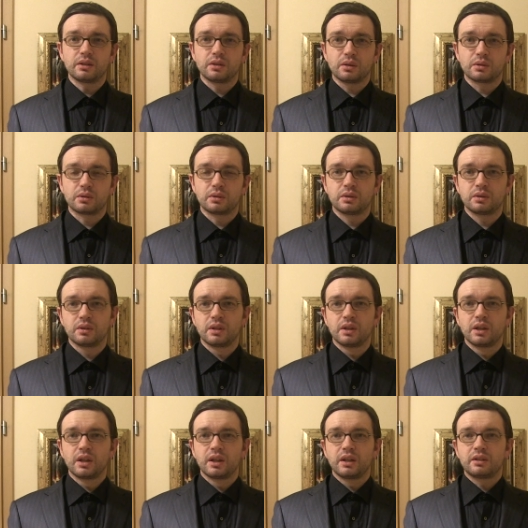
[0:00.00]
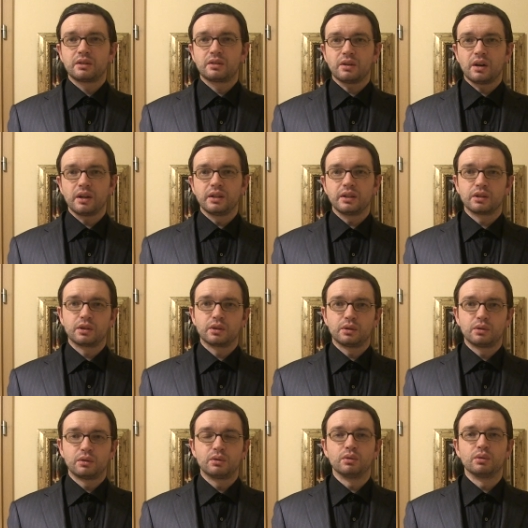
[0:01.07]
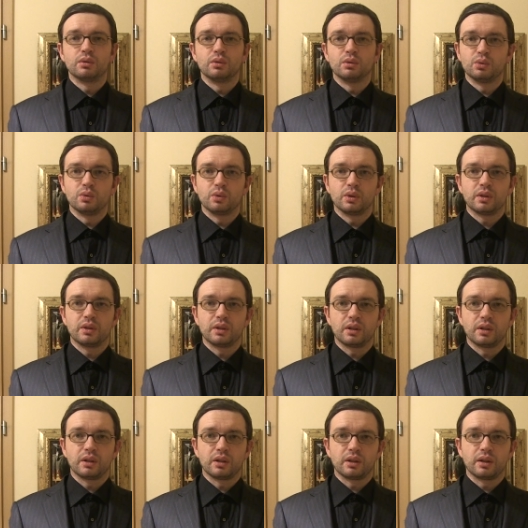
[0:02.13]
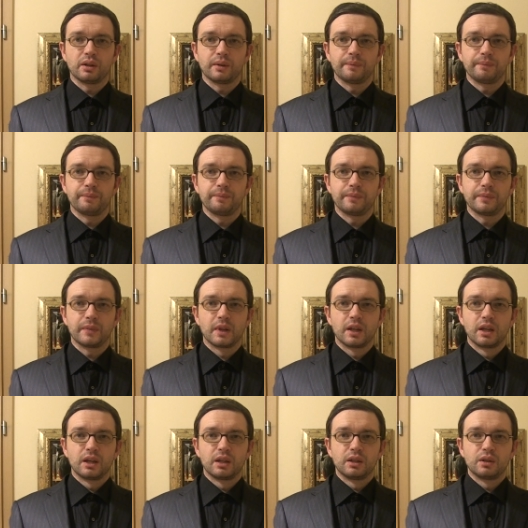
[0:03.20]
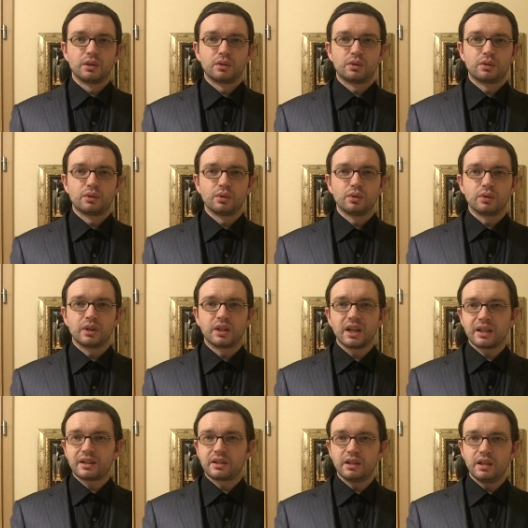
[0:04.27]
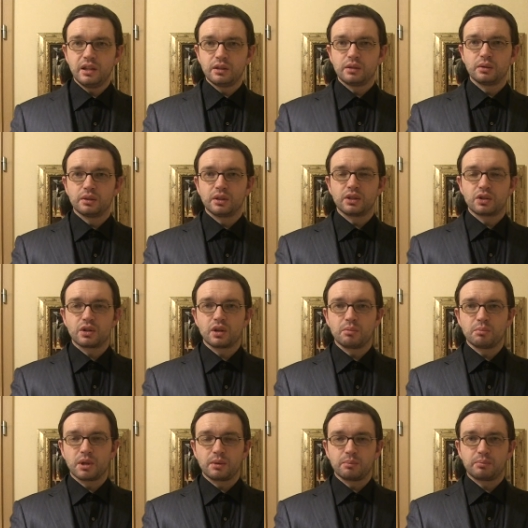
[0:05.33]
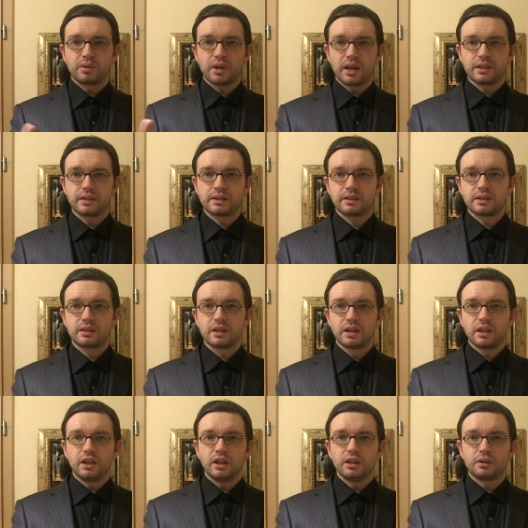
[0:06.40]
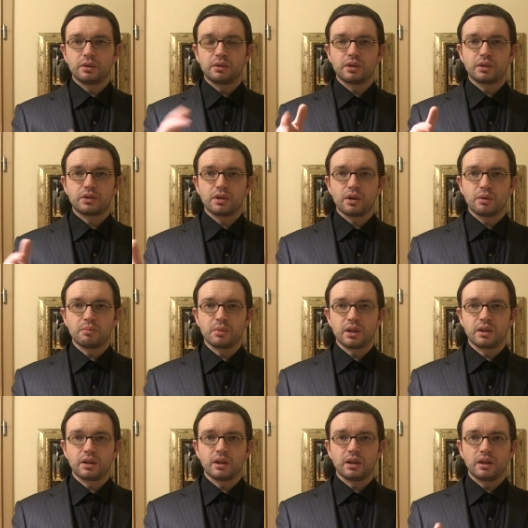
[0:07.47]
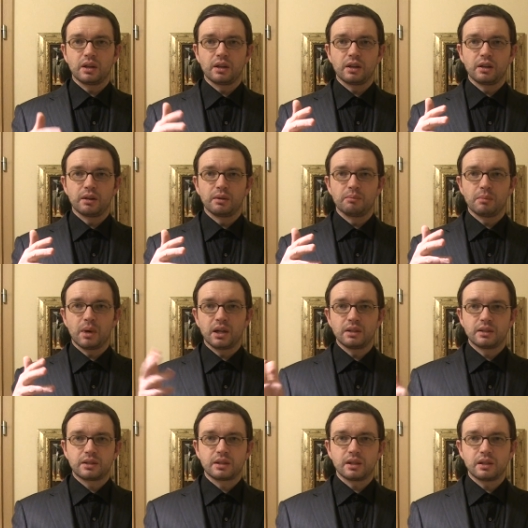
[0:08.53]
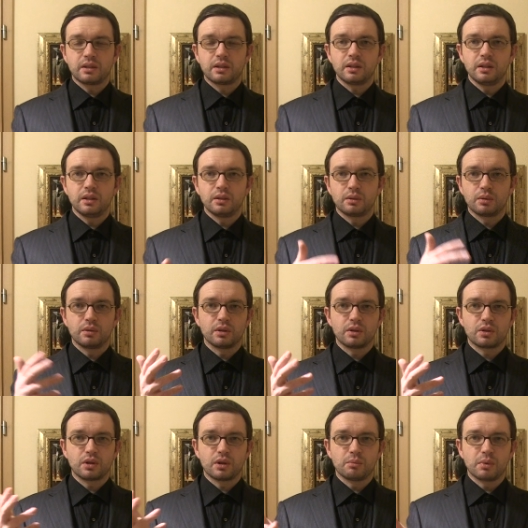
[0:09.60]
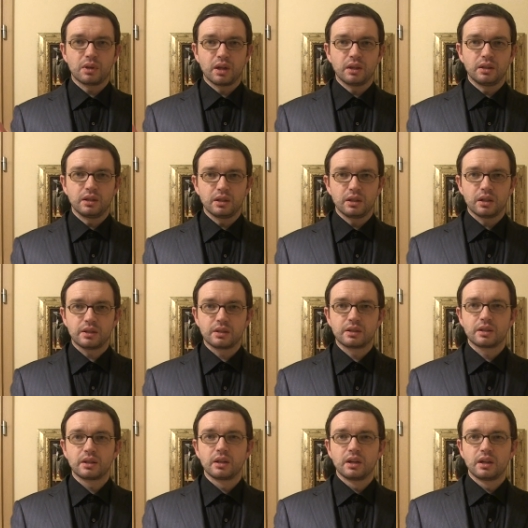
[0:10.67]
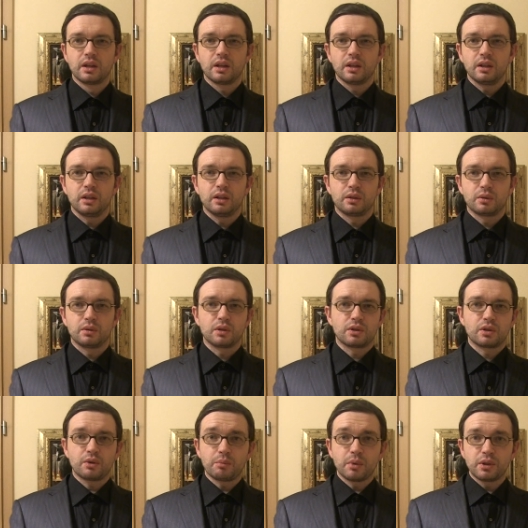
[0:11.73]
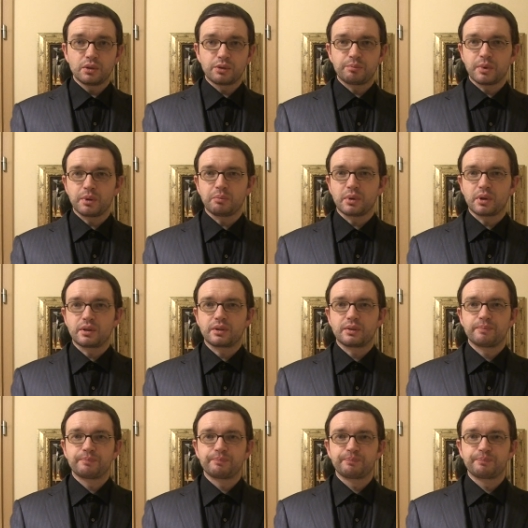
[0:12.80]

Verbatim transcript: not trying to um, to get into the German press into the German uh, mindset into the German ideas into the German newspapers